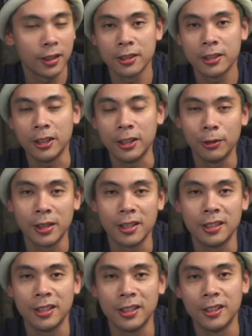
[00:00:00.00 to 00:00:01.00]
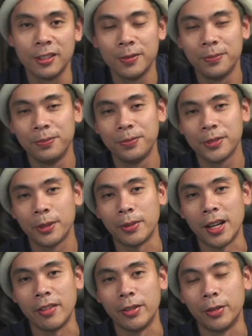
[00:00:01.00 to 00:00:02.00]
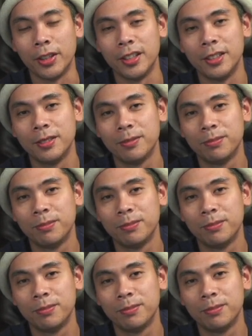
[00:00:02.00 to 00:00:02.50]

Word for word: I'll see you when I see you. Goodbye, everyone.